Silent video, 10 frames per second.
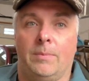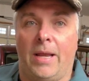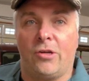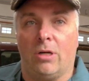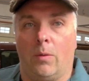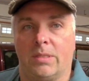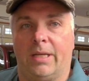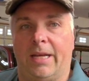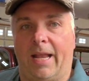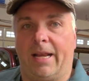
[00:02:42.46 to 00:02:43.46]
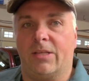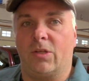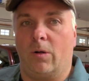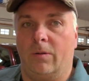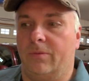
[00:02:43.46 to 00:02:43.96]
to make sure I wasn't getting any
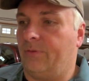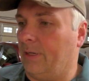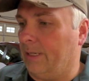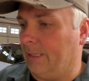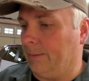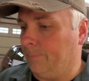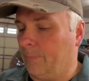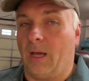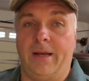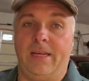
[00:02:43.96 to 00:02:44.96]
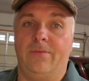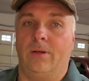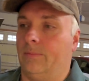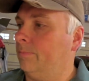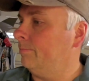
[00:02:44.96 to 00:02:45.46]
sort of
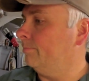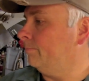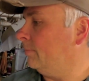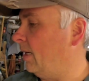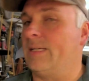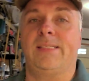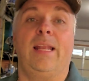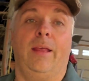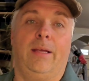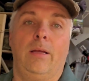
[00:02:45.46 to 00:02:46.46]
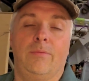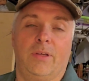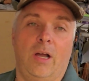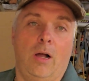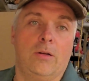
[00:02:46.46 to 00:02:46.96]
uneven settling of the
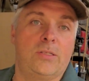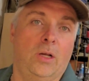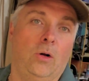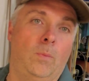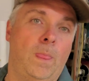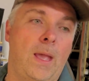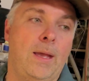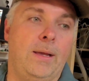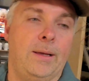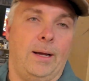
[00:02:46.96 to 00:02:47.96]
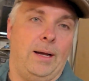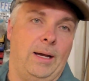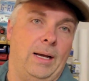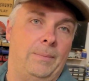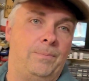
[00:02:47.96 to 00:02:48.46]
car. So
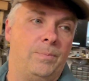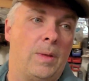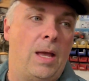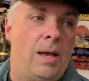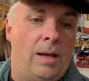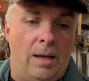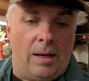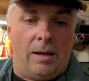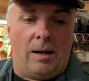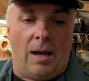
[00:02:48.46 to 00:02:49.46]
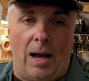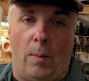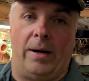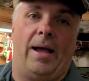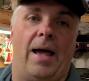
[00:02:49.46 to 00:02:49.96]
I
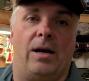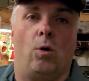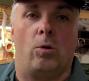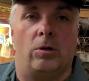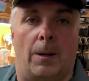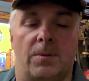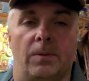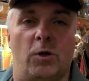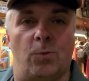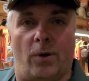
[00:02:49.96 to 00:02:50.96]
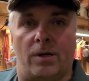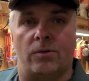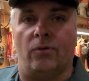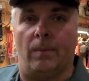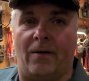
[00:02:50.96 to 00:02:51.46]
went ahead and ordered up some new springs
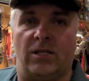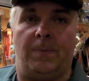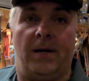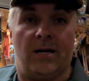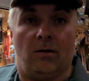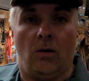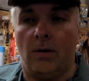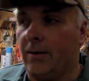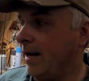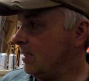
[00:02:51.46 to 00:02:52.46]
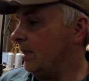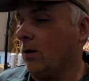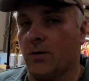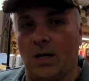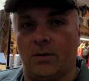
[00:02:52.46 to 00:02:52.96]
from FCP Euro, and they sent
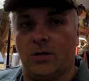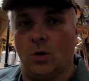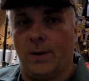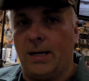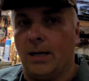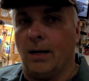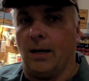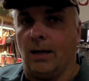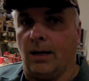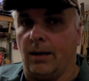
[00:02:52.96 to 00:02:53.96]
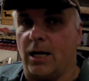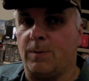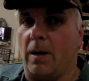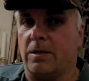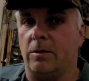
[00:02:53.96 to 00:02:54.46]
those out to me. Not
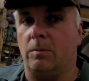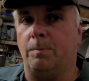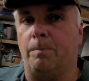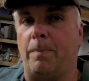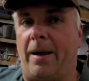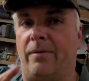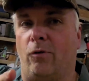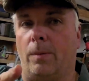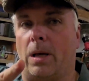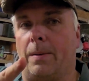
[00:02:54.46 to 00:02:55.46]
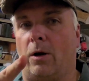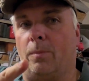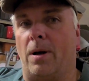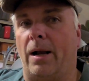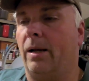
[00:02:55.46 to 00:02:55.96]
sponsored, paid for them out of my
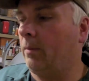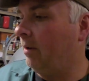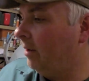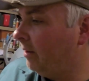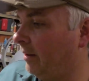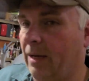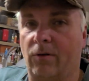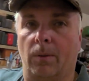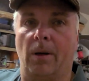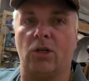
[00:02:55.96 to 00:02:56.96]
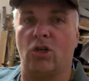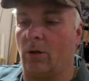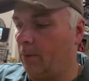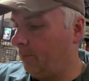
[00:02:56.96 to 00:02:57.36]
own pocket. Thank you very much.